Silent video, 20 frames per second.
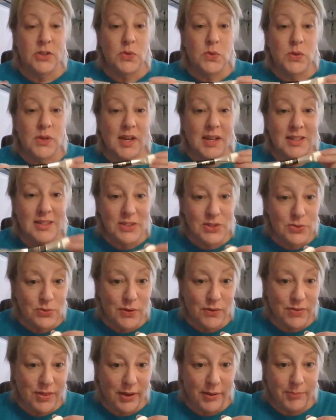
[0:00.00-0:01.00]
you get two
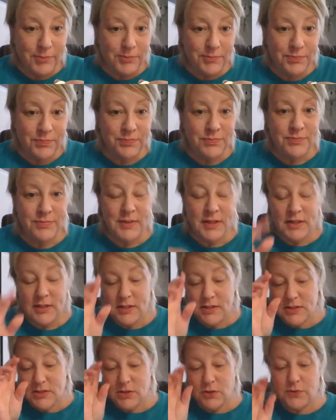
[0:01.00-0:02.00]
of them.
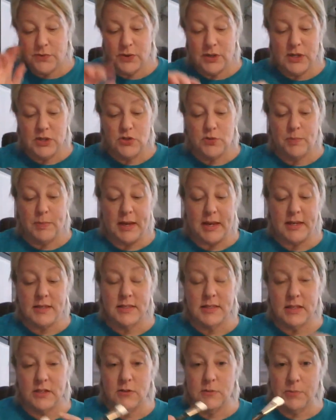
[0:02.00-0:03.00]
So for each
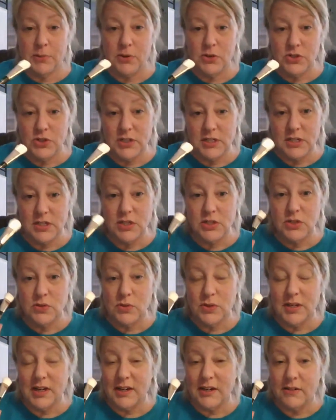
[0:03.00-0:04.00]
mask that you purchase,
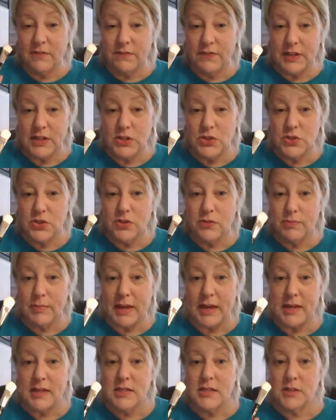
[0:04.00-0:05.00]
you get a facial
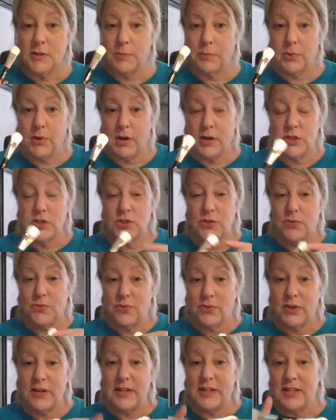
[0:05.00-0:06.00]
mask brush
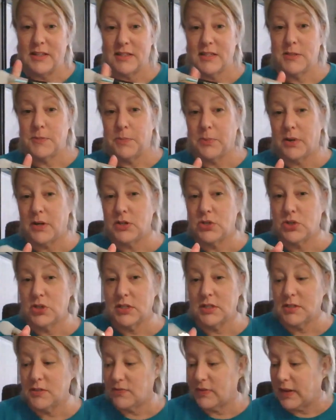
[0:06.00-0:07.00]
free, and this brush
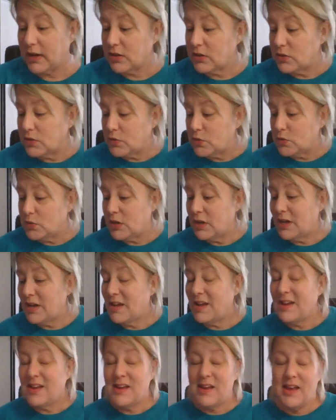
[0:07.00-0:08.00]
is valued
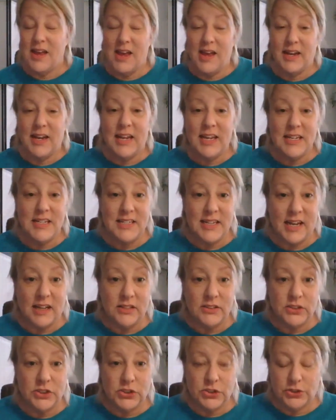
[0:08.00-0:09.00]
at
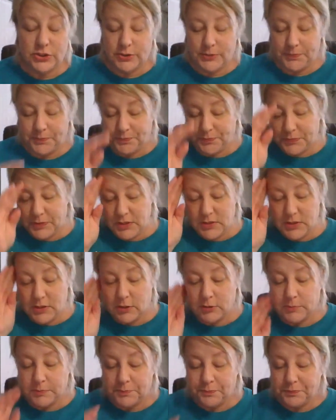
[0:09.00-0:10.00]
$8.
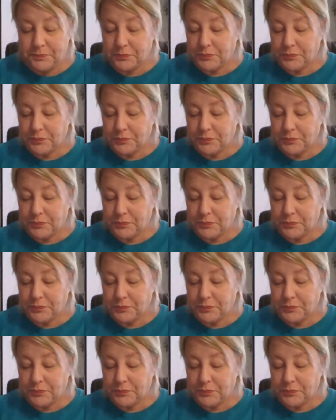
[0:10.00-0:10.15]
So